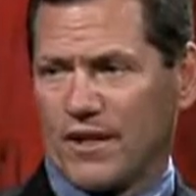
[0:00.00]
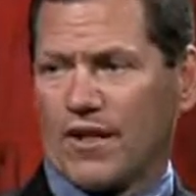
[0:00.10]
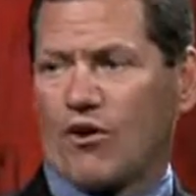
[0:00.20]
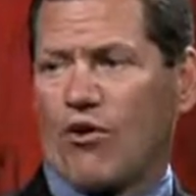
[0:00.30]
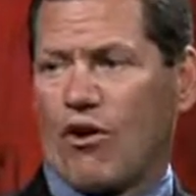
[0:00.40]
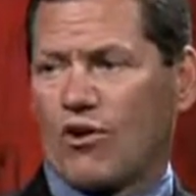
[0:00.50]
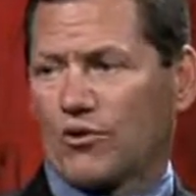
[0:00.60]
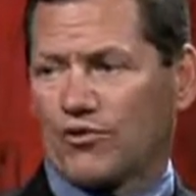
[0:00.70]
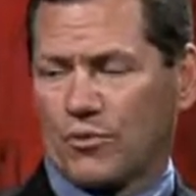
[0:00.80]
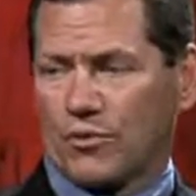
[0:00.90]
All the
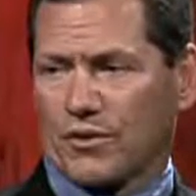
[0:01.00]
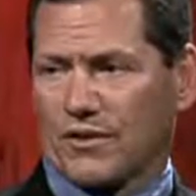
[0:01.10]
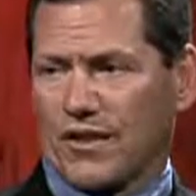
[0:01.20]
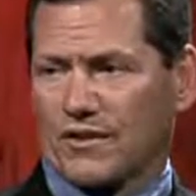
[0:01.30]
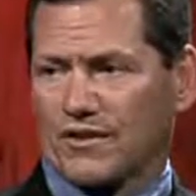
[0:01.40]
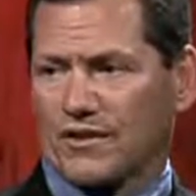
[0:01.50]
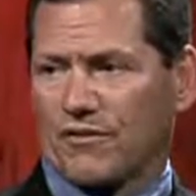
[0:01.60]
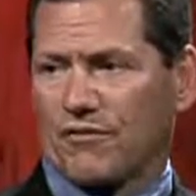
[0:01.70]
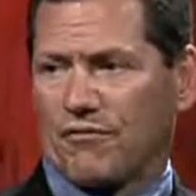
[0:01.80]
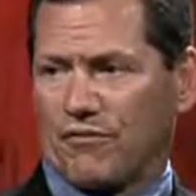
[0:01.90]
superintendents of
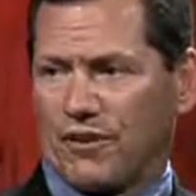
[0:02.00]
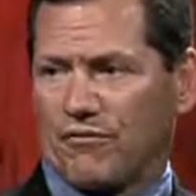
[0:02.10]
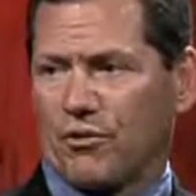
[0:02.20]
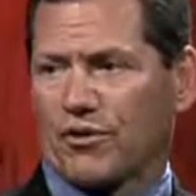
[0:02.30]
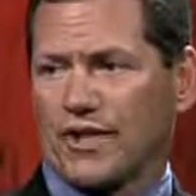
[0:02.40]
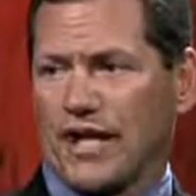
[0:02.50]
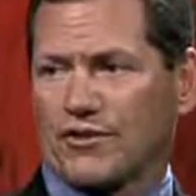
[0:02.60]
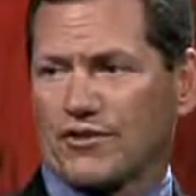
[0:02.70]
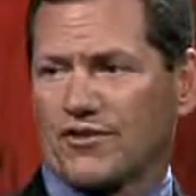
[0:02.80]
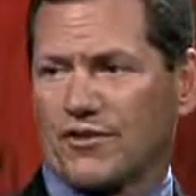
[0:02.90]
the 54
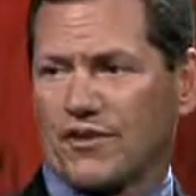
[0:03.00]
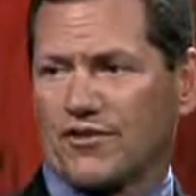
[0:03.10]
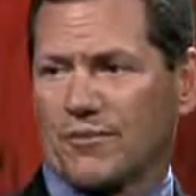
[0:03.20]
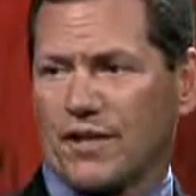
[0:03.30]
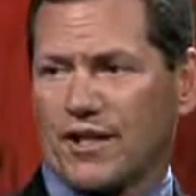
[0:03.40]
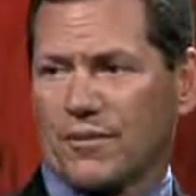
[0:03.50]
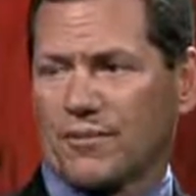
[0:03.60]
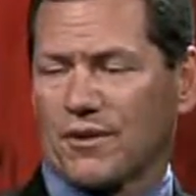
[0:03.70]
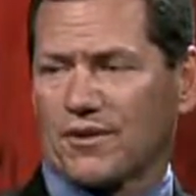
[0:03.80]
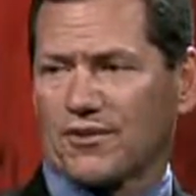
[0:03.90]
towns and cities that make up
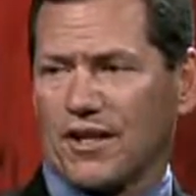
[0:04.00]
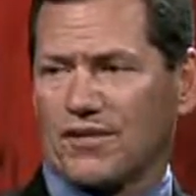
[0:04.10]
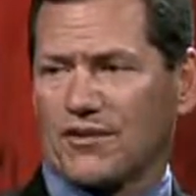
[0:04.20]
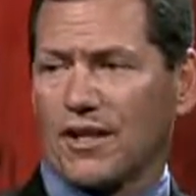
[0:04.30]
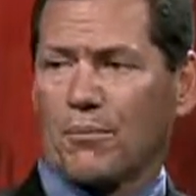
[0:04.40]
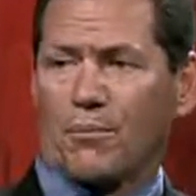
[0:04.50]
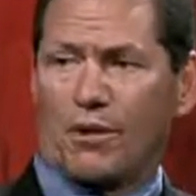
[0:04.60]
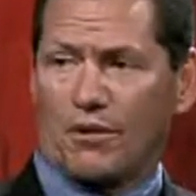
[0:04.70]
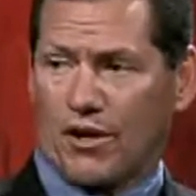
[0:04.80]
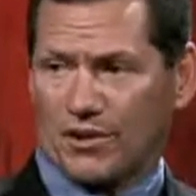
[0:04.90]
Middlesex
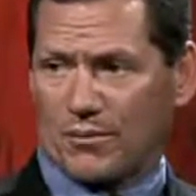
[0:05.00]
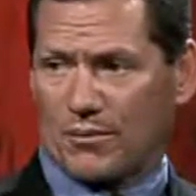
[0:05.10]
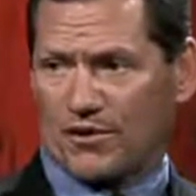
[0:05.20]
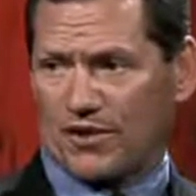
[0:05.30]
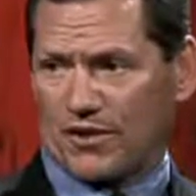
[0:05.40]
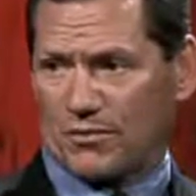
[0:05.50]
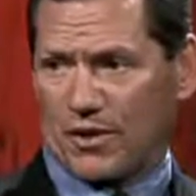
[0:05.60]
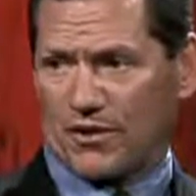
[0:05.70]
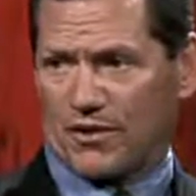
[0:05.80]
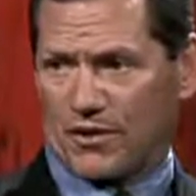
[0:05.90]
belong to Middlesex
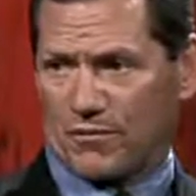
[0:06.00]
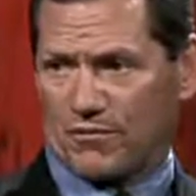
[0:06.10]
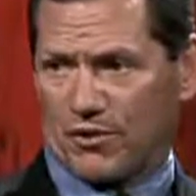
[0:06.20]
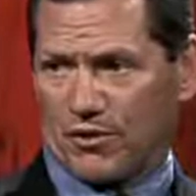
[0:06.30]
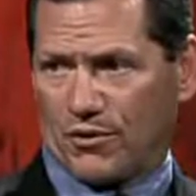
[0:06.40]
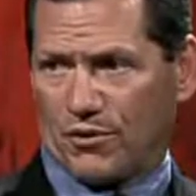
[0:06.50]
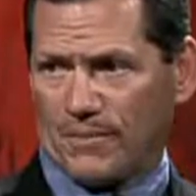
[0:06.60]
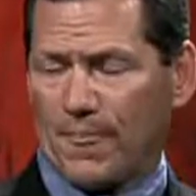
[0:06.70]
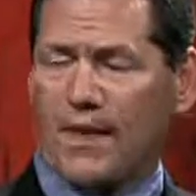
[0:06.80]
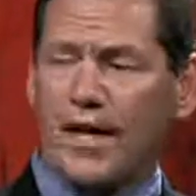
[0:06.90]
Partnerships for Youth.
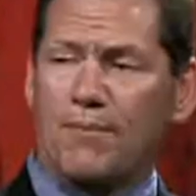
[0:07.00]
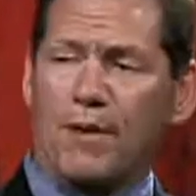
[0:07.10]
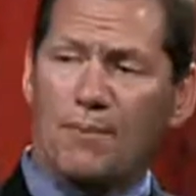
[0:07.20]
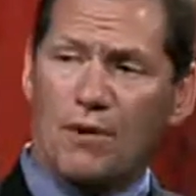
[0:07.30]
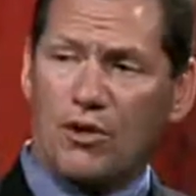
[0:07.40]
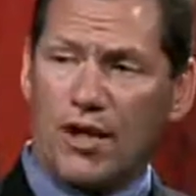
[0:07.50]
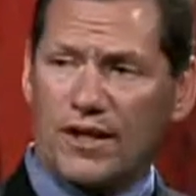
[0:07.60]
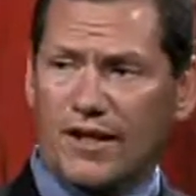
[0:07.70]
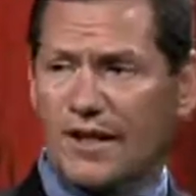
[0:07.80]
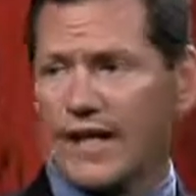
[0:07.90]
And by
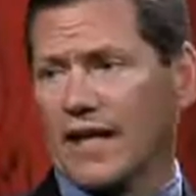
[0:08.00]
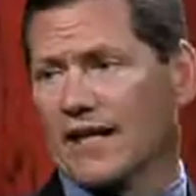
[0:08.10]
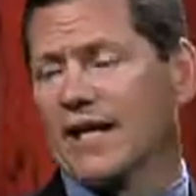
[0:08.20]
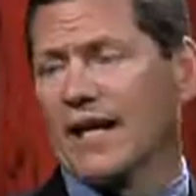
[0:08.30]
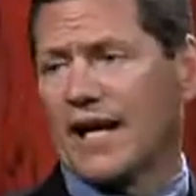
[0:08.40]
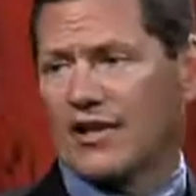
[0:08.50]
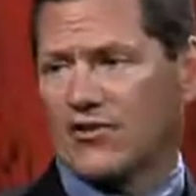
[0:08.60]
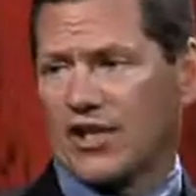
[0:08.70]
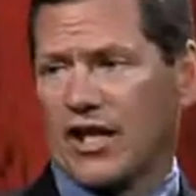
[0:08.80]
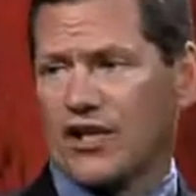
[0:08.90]
belonging, they get
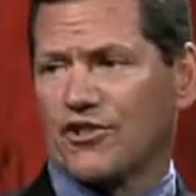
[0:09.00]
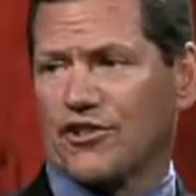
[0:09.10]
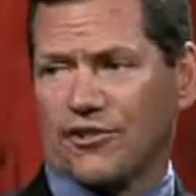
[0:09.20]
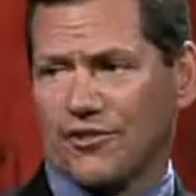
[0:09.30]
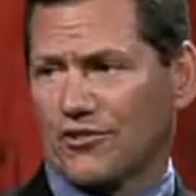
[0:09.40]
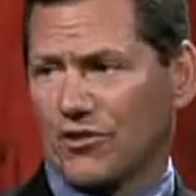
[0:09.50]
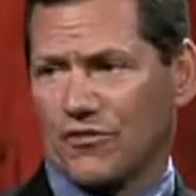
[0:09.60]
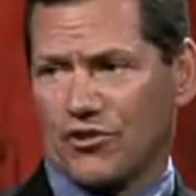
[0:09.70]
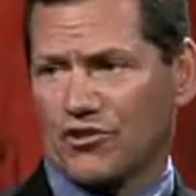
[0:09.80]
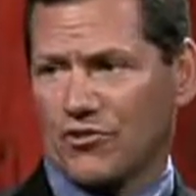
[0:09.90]
educational
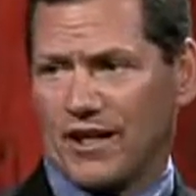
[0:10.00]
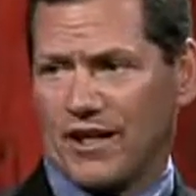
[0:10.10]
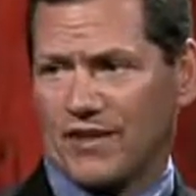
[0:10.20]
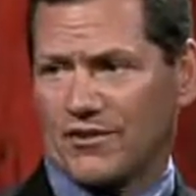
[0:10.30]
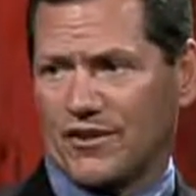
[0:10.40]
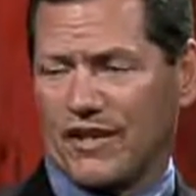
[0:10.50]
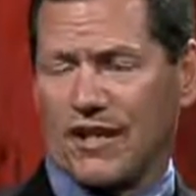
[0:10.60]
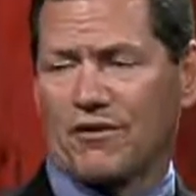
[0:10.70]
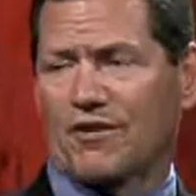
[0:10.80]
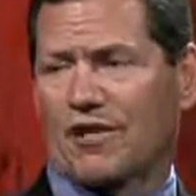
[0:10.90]
in-service trainings in
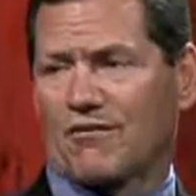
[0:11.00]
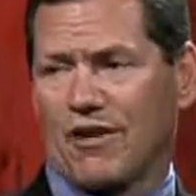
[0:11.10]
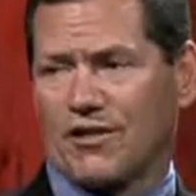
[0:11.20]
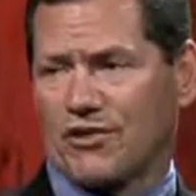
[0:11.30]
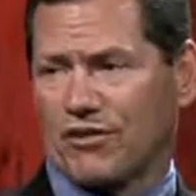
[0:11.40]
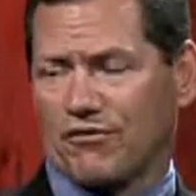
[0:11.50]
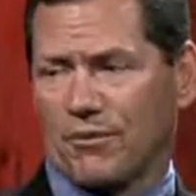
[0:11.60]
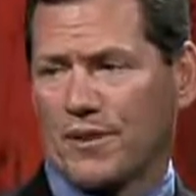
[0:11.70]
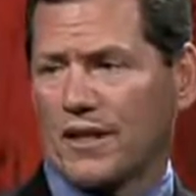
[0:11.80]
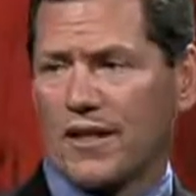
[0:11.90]
everything ranging
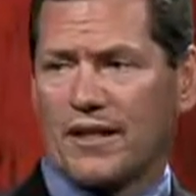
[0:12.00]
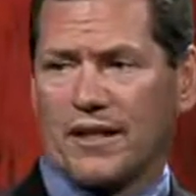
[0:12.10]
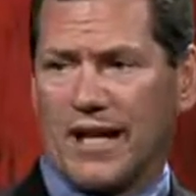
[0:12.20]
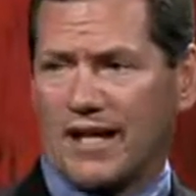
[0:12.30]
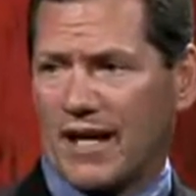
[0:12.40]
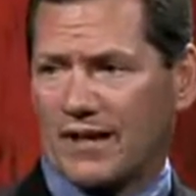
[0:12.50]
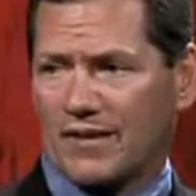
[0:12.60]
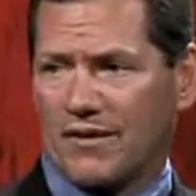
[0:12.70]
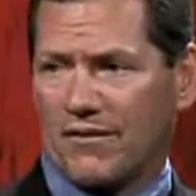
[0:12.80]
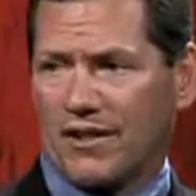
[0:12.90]
from gang
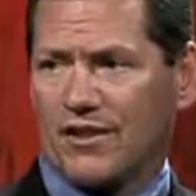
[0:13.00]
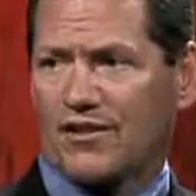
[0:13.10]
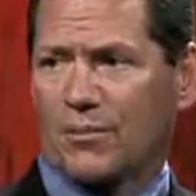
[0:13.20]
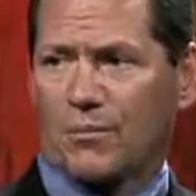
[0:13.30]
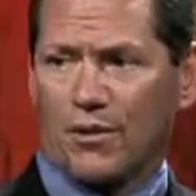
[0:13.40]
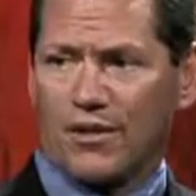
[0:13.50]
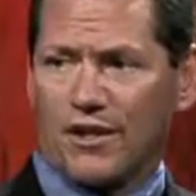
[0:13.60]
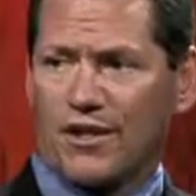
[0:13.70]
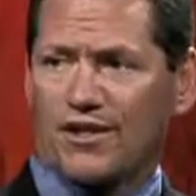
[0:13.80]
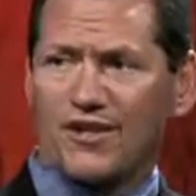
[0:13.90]
activity to
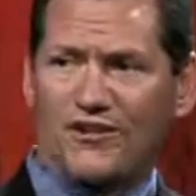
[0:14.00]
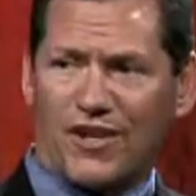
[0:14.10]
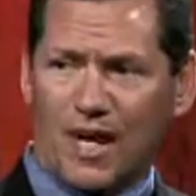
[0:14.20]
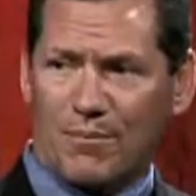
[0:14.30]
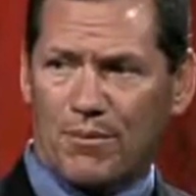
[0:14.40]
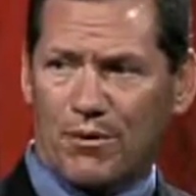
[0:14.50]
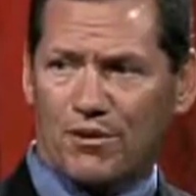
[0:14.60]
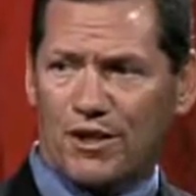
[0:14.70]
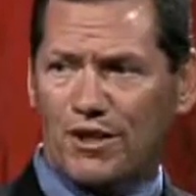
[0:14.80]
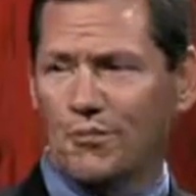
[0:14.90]
bullying to
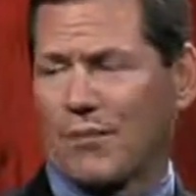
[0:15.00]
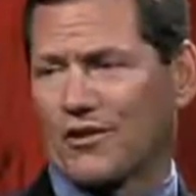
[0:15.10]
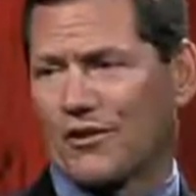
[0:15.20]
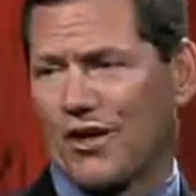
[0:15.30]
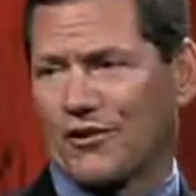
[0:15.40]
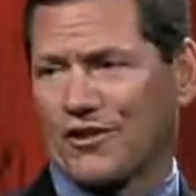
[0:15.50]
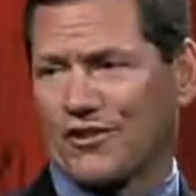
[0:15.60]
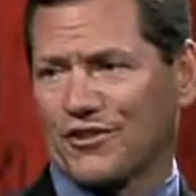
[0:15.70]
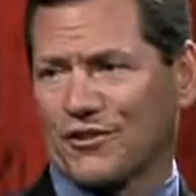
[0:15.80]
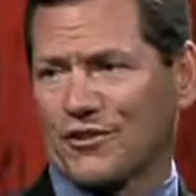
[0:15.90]
cyberbullying, mental health
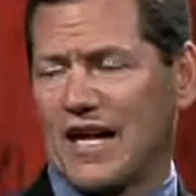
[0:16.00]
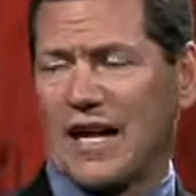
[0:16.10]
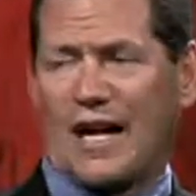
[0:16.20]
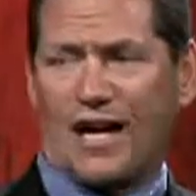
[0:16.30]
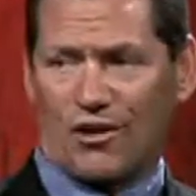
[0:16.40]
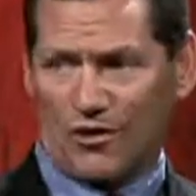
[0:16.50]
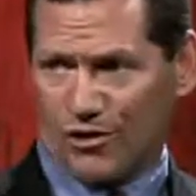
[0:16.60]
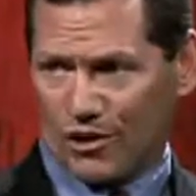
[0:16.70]
issues, alcohol,